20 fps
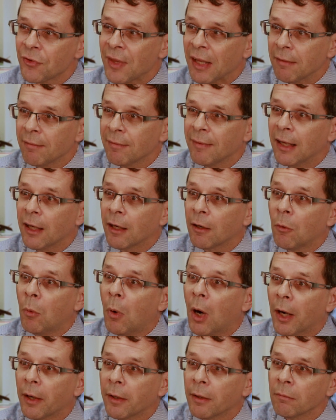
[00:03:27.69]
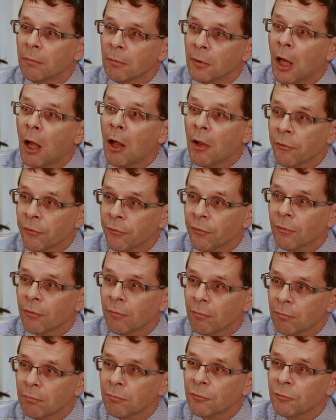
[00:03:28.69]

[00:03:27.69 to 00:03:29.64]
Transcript: that they acquire lasts